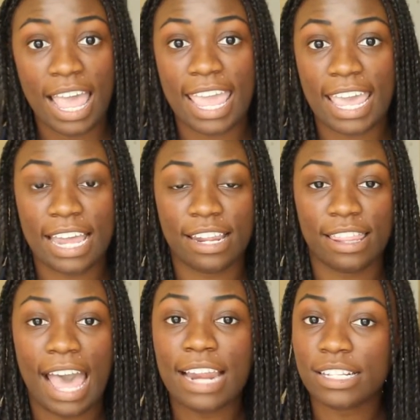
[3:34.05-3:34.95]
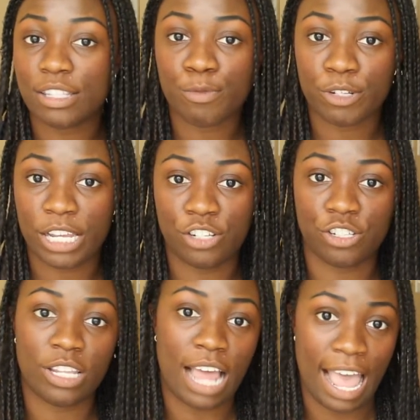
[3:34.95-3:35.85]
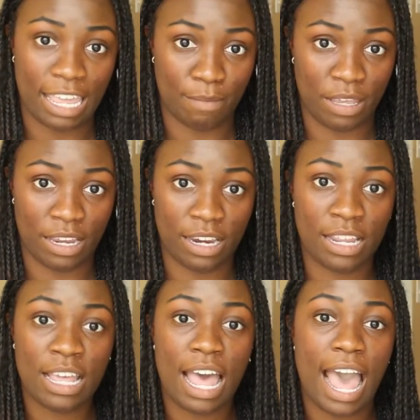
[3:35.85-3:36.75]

And that is the rotation that I am in.